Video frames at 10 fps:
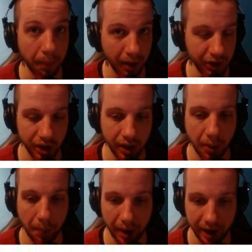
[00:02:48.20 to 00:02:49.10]
magic
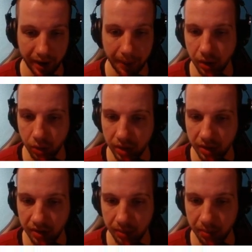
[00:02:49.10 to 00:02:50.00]
pack.
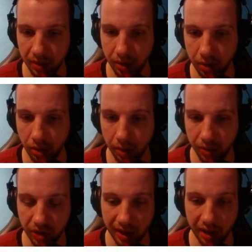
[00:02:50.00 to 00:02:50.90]
Syncretism.
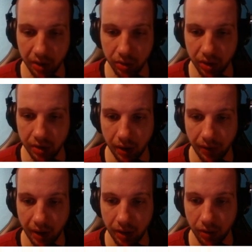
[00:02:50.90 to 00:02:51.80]
30% increased
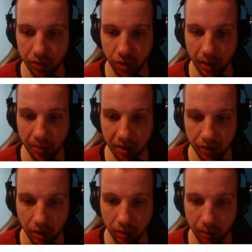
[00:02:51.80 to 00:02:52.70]
effect of shrine buffs
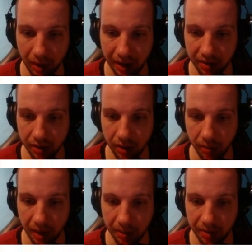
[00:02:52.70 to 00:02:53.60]
on players in your
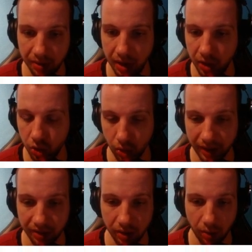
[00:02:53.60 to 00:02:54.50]
maps.
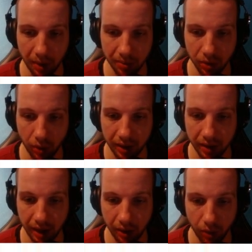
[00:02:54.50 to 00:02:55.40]
Shrines in your maps grant
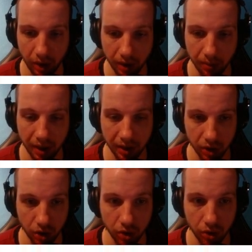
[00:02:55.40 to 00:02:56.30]
a random
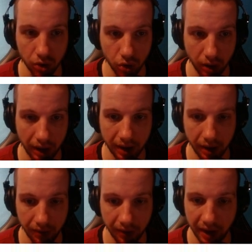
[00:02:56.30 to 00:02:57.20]
additional shrine
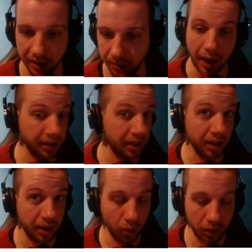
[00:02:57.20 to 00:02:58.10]
effect. And
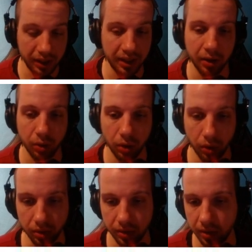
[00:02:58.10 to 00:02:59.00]
the only Niko
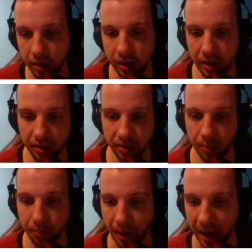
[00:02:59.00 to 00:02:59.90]
node is
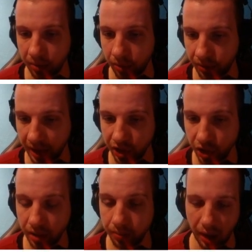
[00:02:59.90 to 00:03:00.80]
packed with
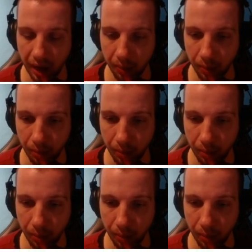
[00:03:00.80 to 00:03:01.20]
energy. You gain